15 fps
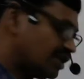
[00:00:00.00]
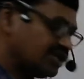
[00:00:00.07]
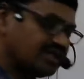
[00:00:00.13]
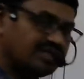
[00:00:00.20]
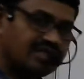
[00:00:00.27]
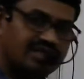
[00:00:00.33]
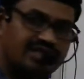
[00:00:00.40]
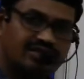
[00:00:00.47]

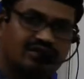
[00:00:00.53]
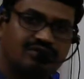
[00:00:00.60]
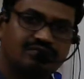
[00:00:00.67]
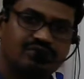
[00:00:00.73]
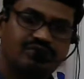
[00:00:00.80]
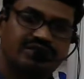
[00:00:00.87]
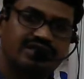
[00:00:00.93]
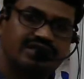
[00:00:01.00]
In other
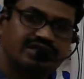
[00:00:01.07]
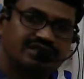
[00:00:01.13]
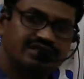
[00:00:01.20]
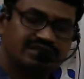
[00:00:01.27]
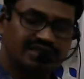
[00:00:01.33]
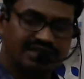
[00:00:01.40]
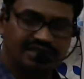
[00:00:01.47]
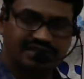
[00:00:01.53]
compound, it is
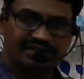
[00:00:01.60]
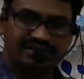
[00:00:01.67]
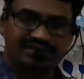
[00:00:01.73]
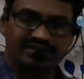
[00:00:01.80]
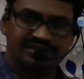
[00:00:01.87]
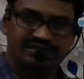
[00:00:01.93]
3.